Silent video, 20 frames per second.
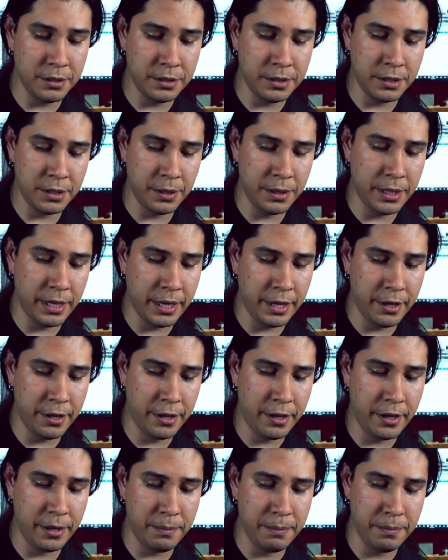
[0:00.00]
So you got
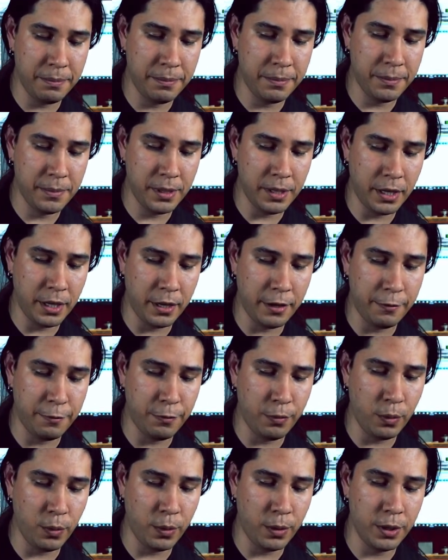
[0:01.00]
your
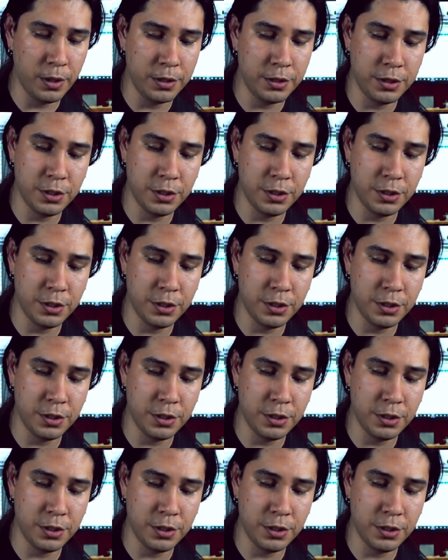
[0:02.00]
4,